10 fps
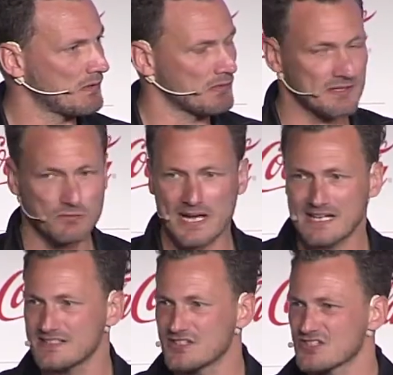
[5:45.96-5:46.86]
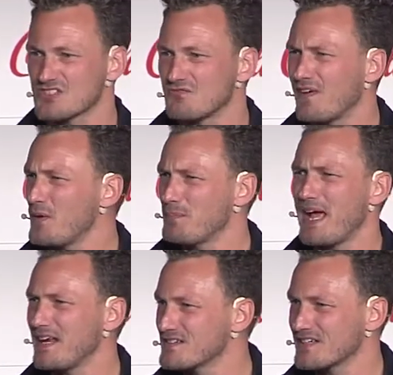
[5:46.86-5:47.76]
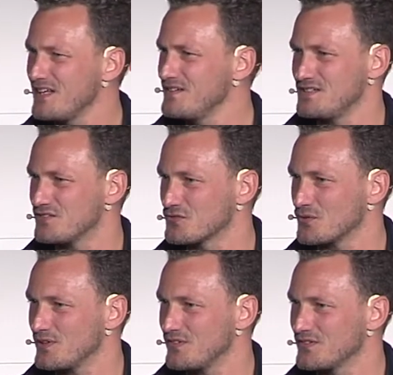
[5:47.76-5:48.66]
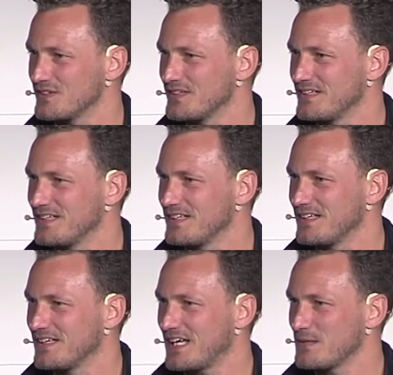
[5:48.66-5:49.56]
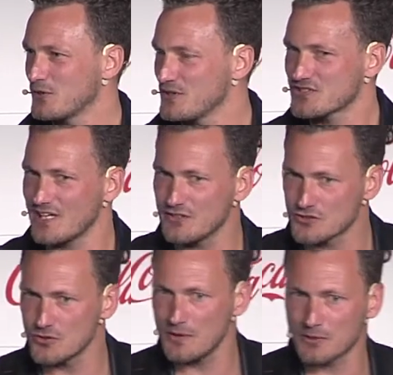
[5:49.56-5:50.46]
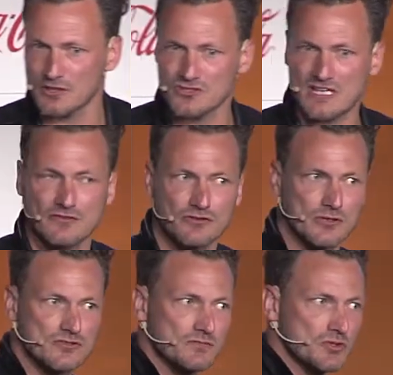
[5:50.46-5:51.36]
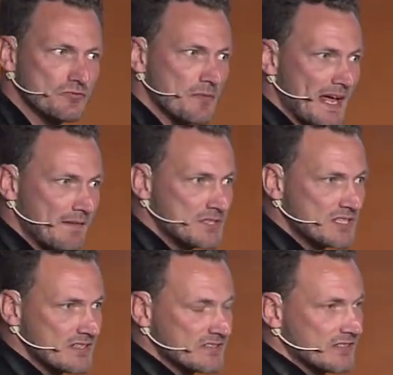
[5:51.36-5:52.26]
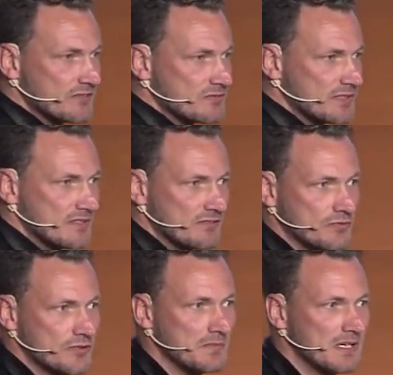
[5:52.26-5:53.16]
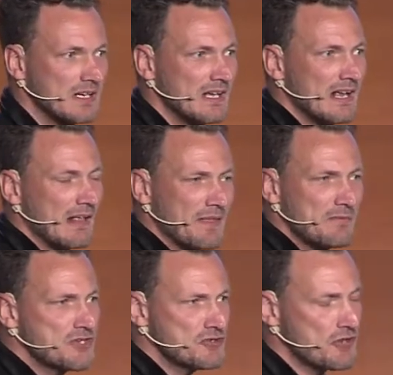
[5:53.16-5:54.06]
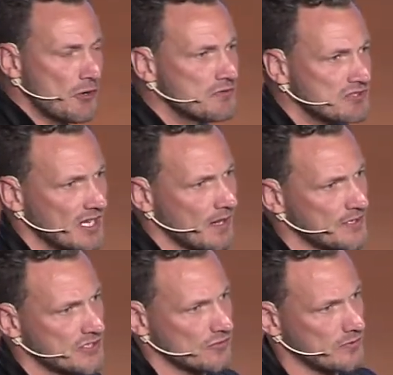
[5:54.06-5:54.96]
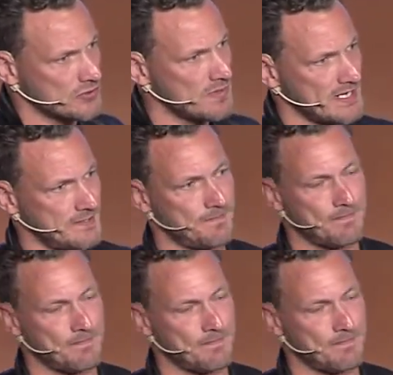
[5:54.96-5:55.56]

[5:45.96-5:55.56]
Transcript: that we're actually just very bad at telling these stories. I'm going to challenge you, and I'm going to challenge those of you from the advertising industry in this room, that we don't tell these stories right.